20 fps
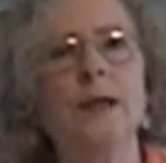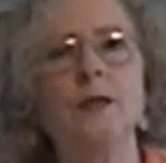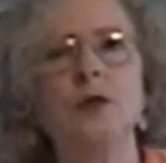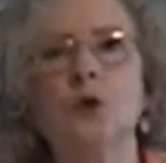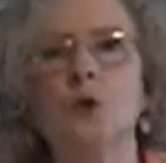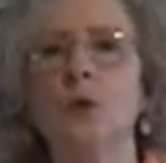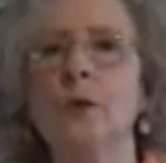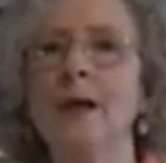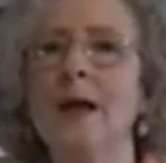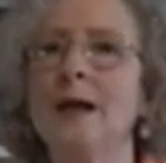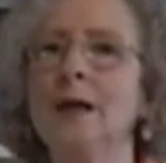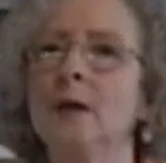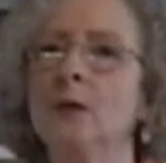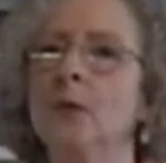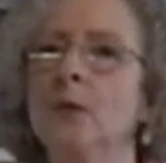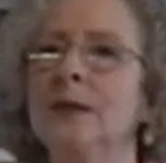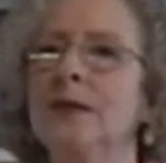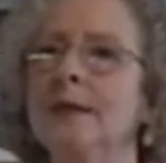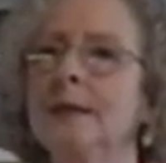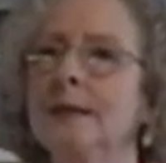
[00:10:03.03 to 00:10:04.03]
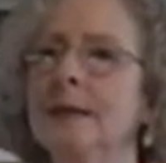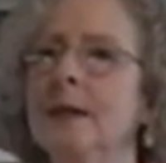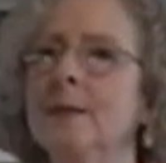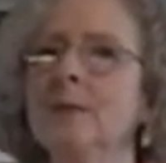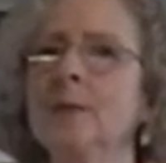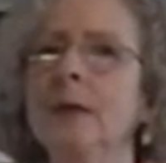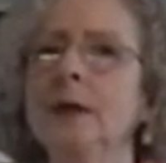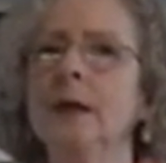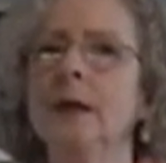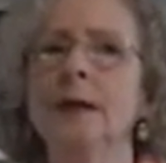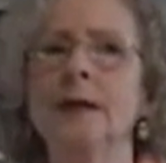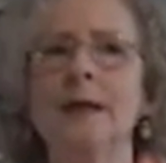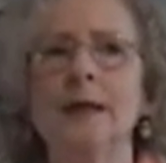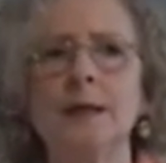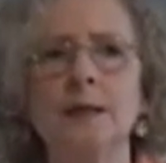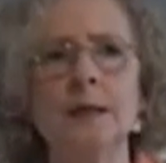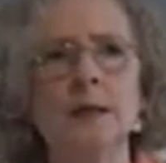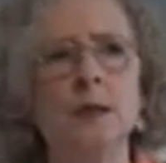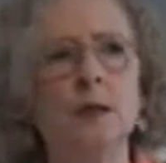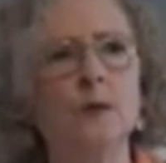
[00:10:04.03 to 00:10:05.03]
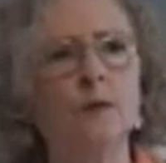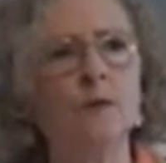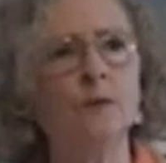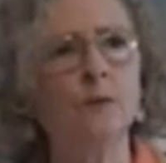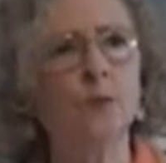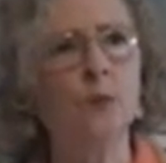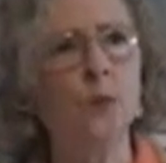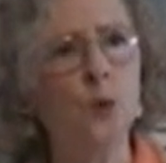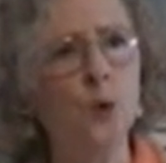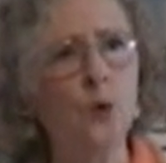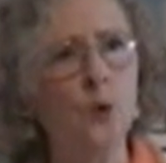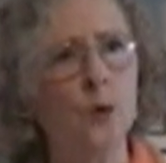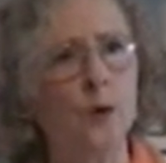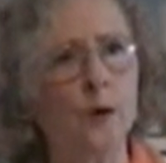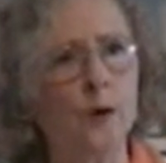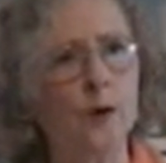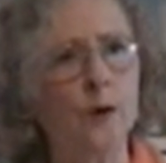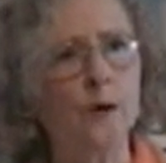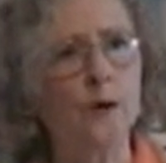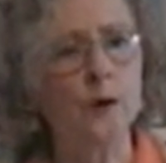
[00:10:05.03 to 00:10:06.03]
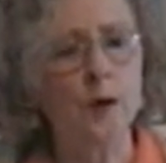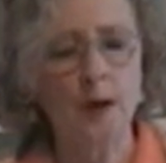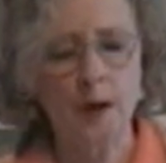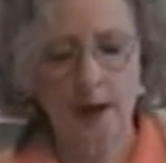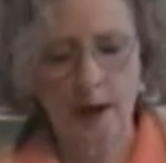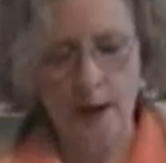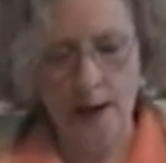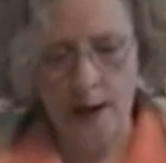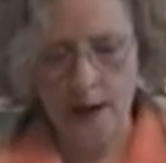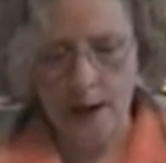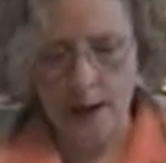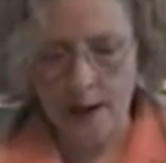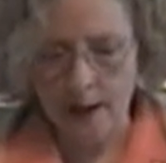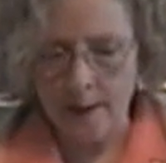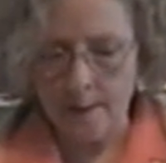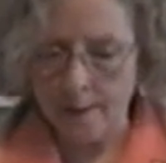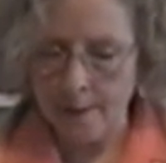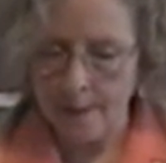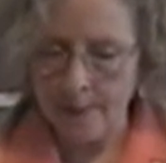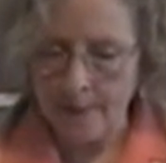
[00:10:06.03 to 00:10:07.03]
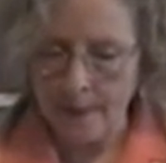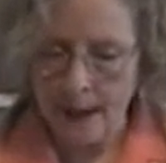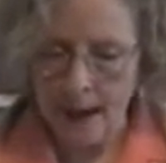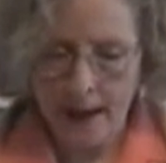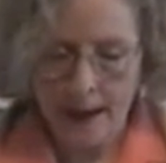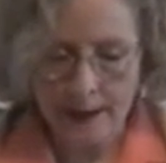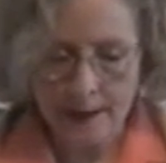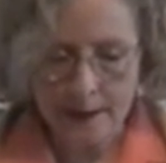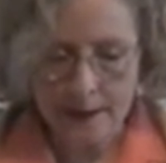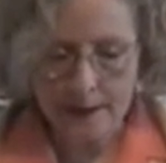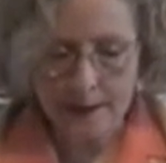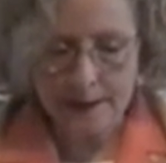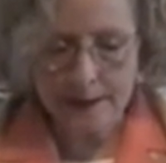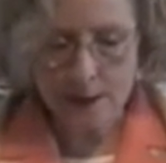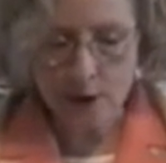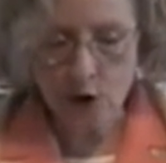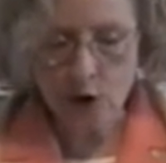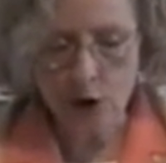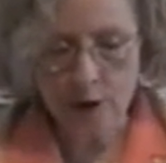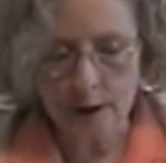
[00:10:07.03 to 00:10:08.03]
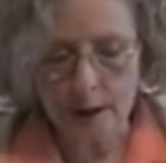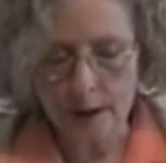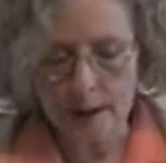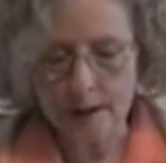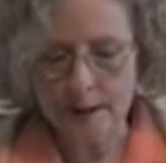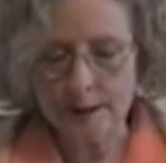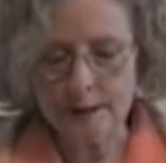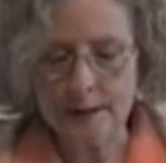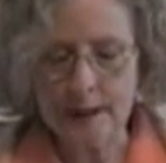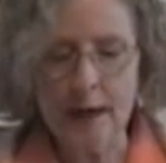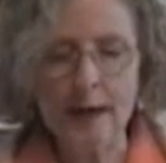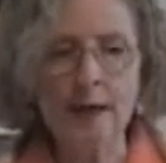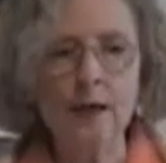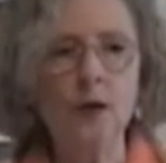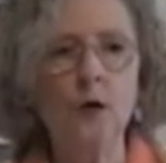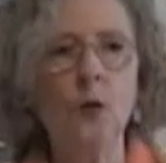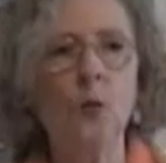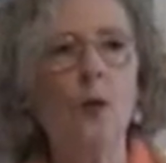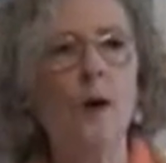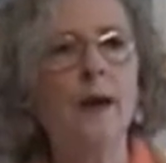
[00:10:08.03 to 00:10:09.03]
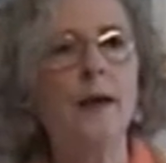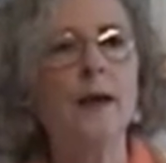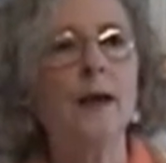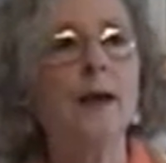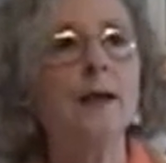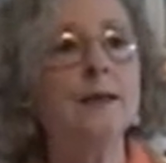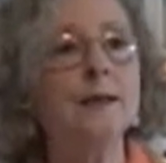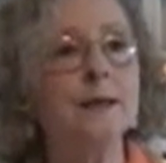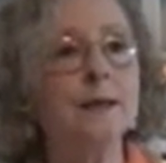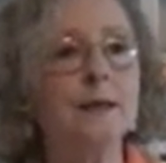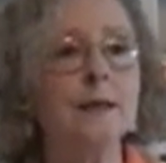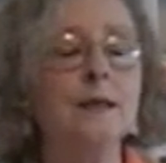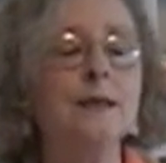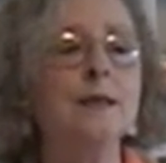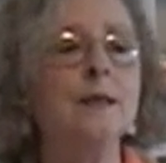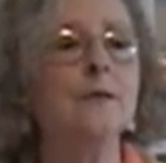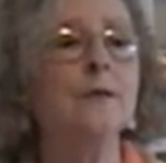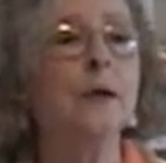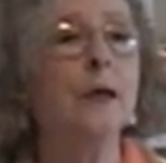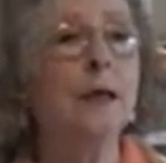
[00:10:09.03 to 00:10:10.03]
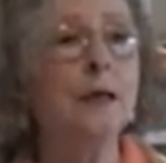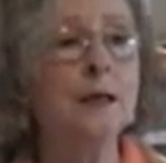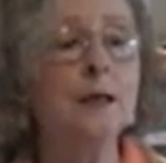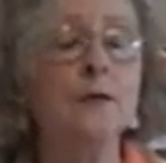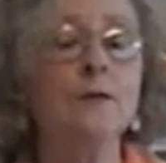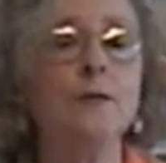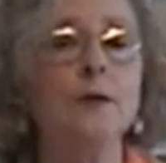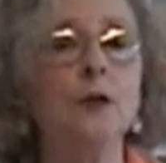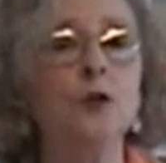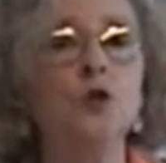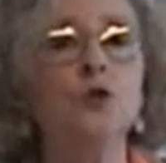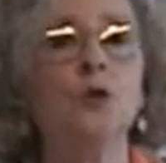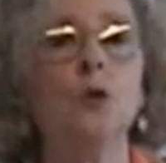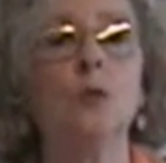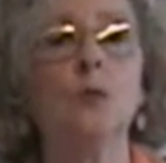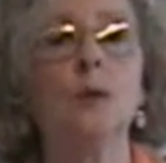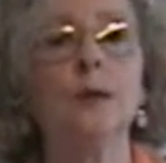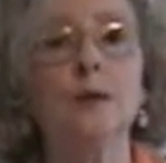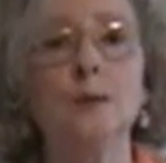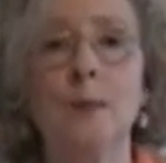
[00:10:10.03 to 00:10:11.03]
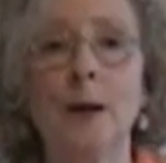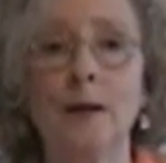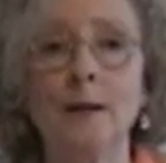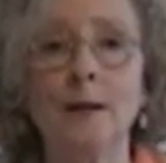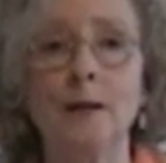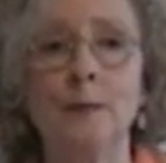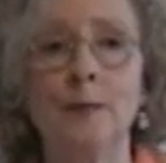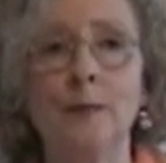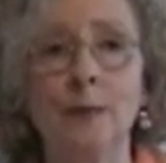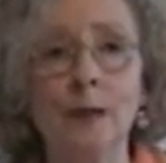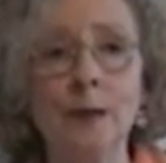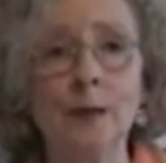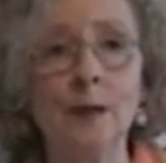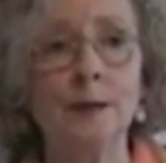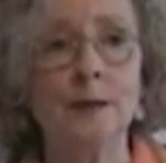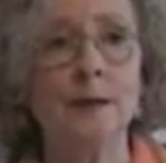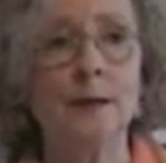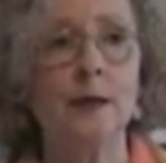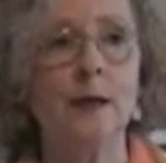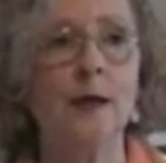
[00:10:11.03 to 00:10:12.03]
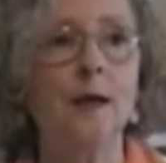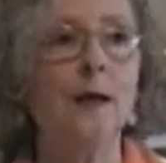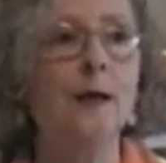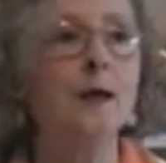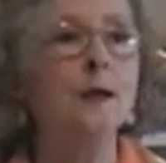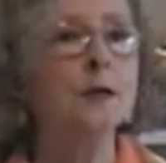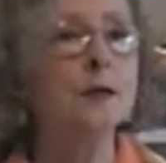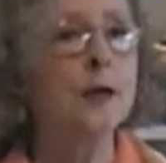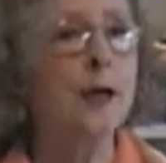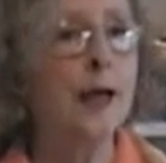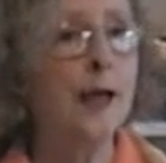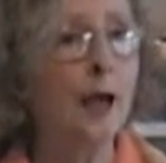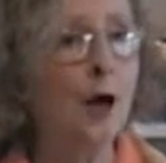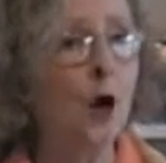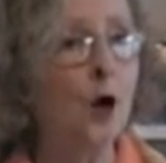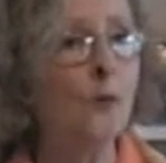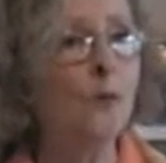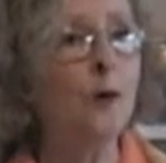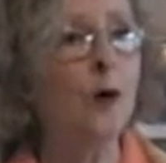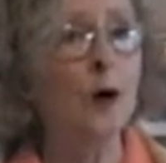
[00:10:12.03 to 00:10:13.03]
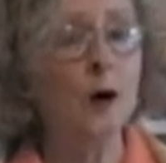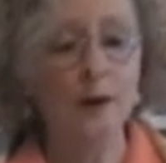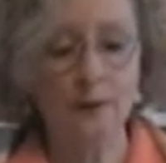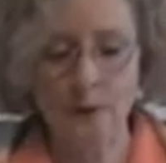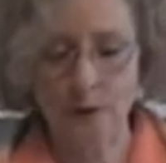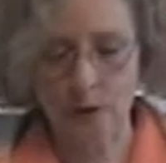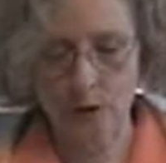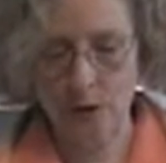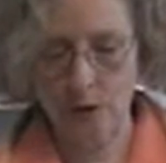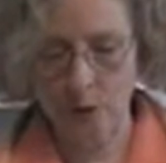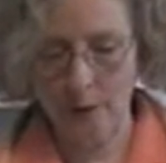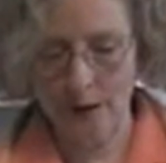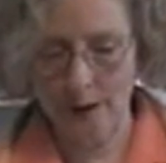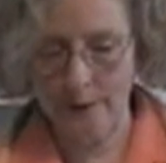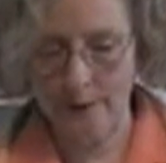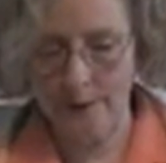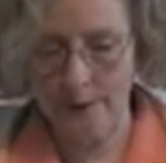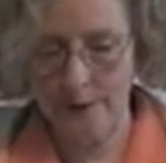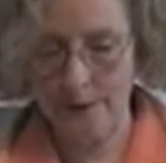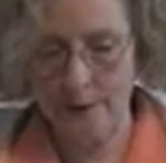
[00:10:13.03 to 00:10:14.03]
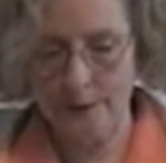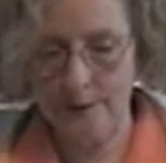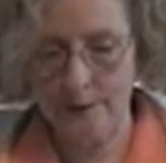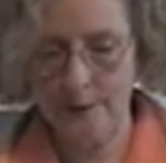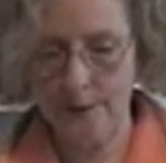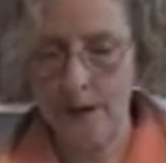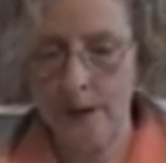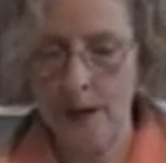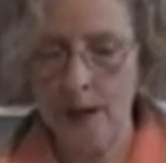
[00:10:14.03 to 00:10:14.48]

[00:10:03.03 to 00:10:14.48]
has created resentment against the poor. And in addition, it has taken away a sense of individual responsibility to help others around us.